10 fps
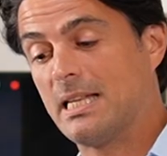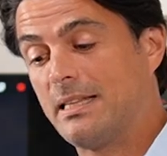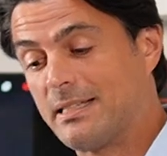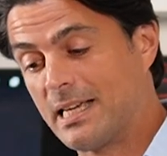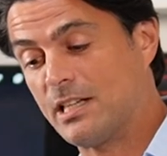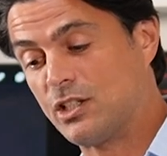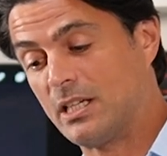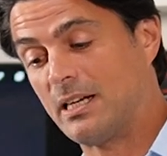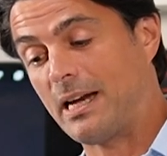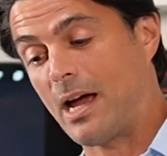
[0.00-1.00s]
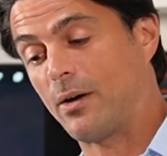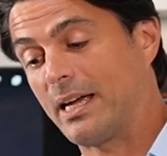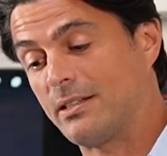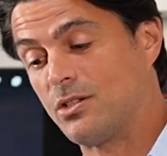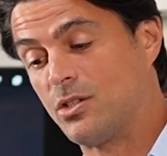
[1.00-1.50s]
This kitchen now
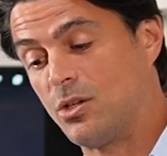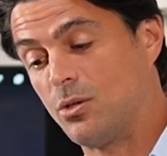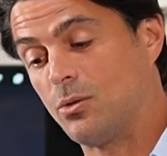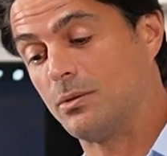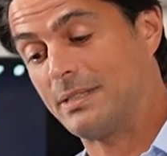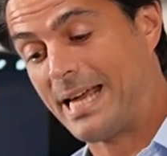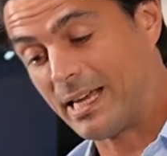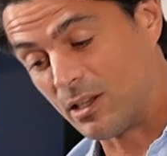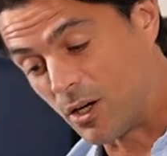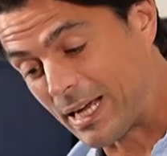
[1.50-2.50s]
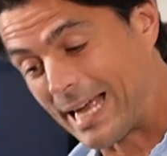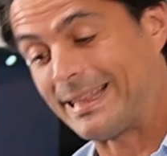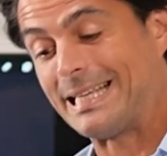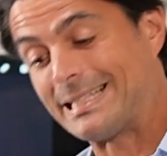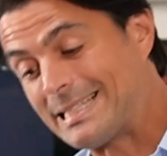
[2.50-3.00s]
gets to take a look at
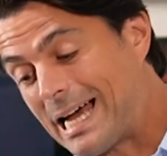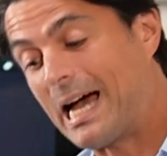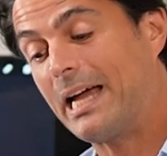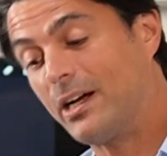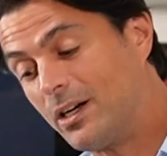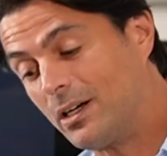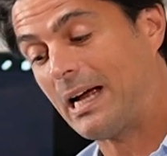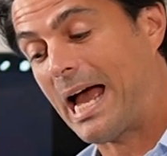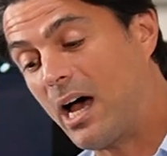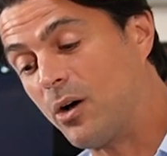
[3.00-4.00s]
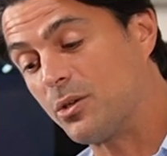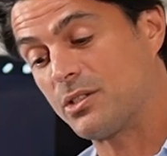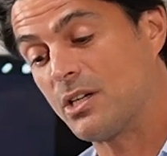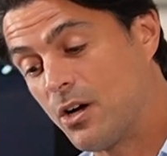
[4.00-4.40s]
the entire house